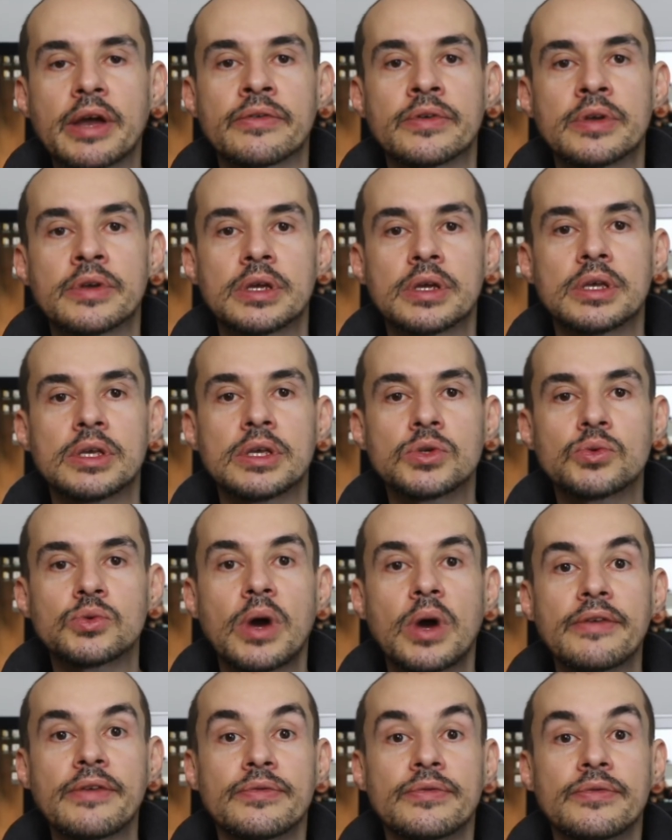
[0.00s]
His wife
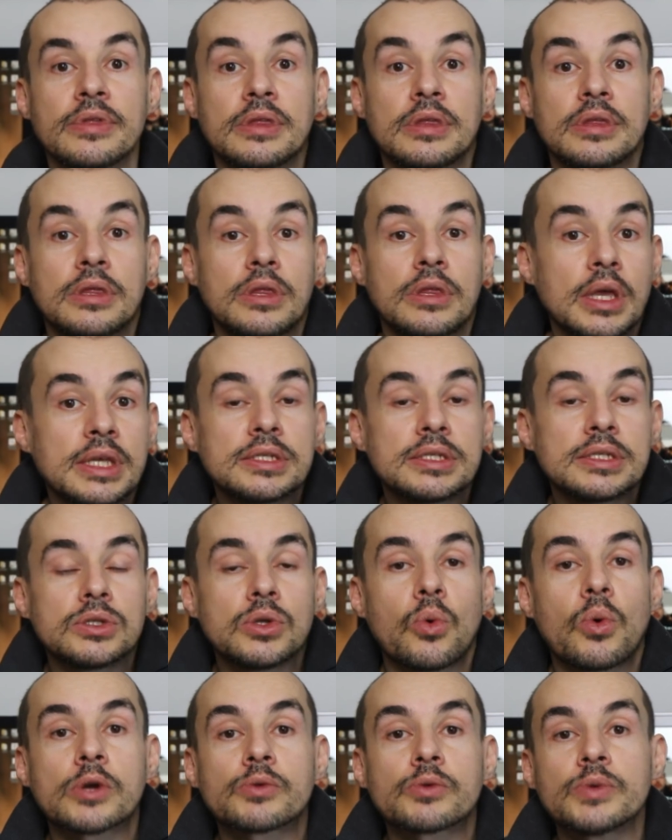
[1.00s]
doesn't know what
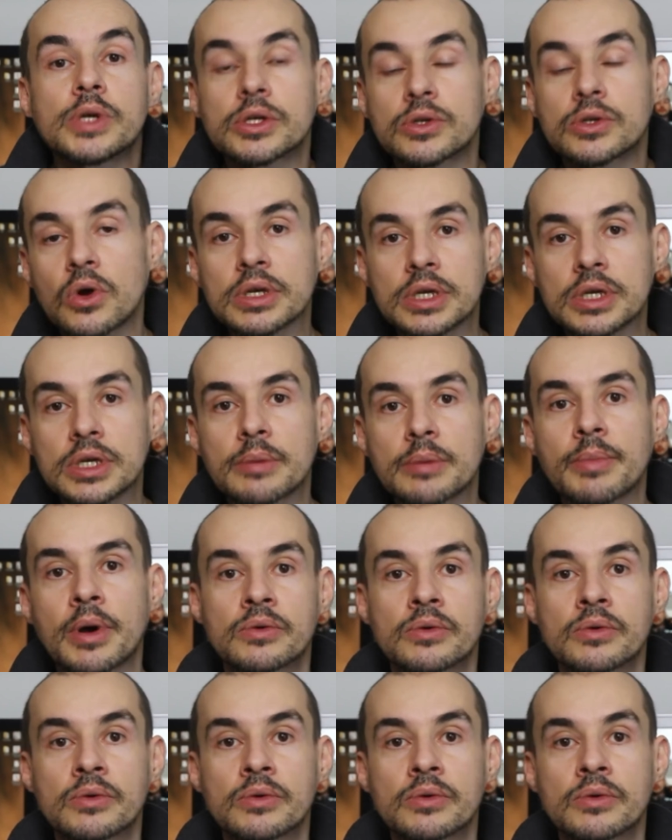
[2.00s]
we are talking about.